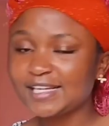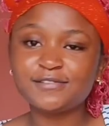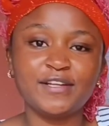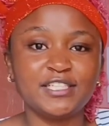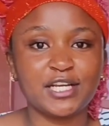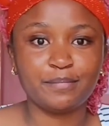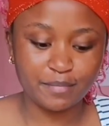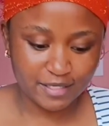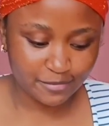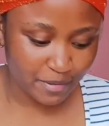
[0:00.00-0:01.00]
just finish up the
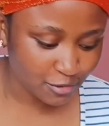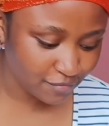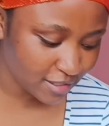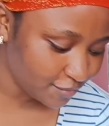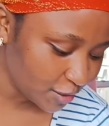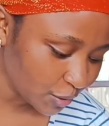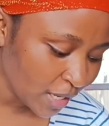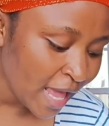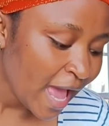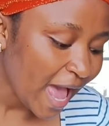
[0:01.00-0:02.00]
best part of this video
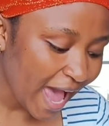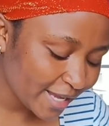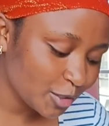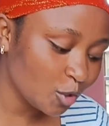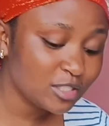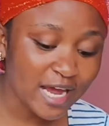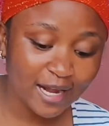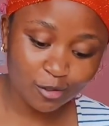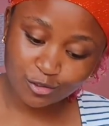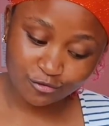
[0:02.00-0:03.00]
i got
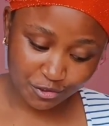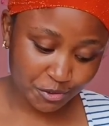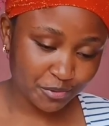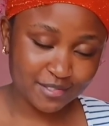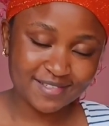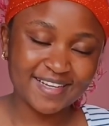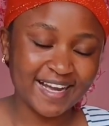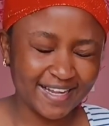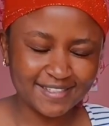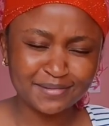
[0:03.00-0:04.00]
a lot of shoes
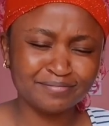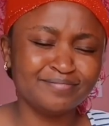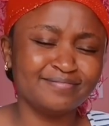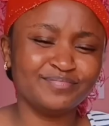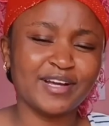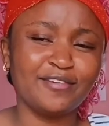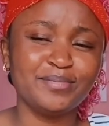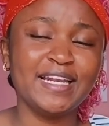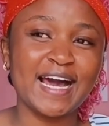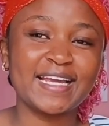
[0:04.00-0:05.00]
guys I've
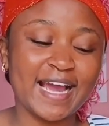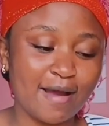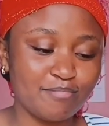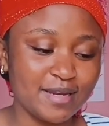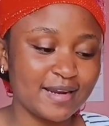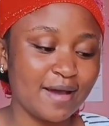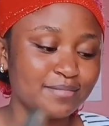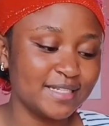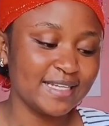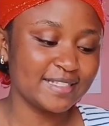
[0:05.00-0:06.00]
been lacking. I've been I've
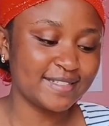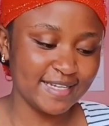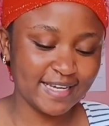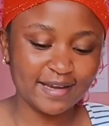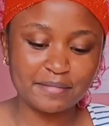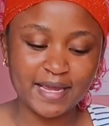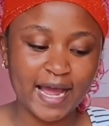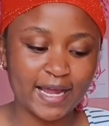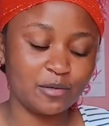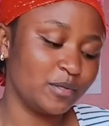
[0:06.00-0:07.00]
been flicking
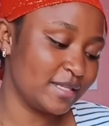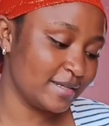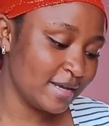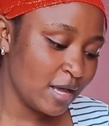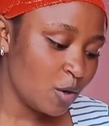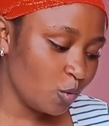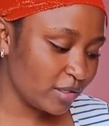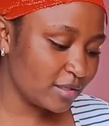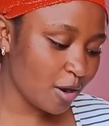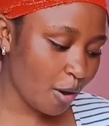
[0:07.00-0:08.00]
behind with
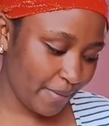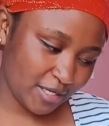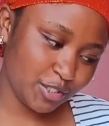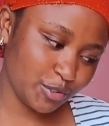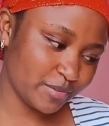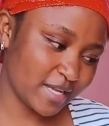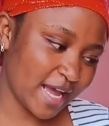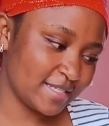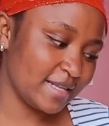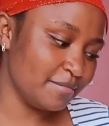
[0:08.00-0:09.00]
with open shoes,
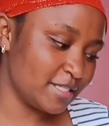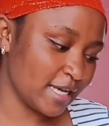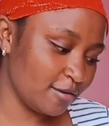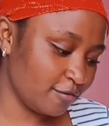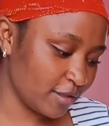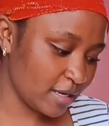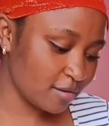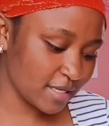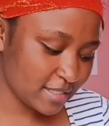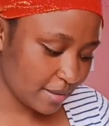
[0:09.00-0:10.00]
guys. Let me tell you, for the
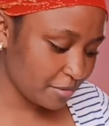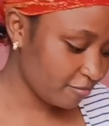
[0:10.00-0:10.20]
longest time,